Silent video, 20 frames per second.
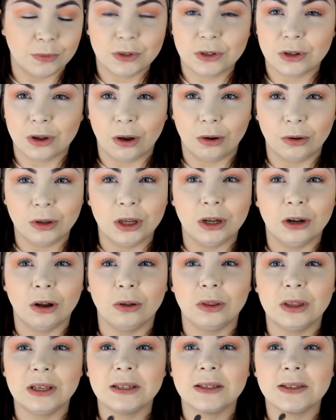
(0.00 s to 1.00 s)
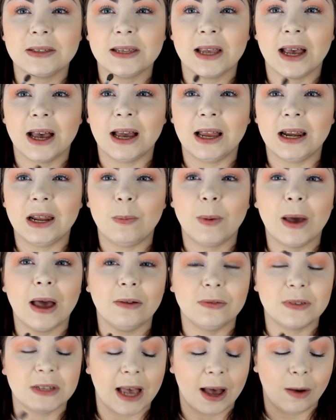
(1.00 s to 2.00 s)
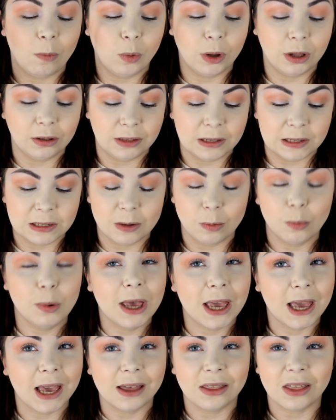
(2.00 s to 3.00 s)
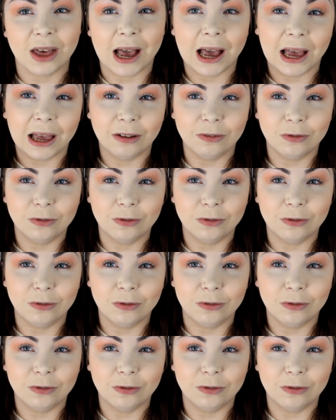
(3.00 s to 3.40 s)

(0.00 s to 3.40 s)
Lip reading: So, you know, this tiny bit of tan will disappear that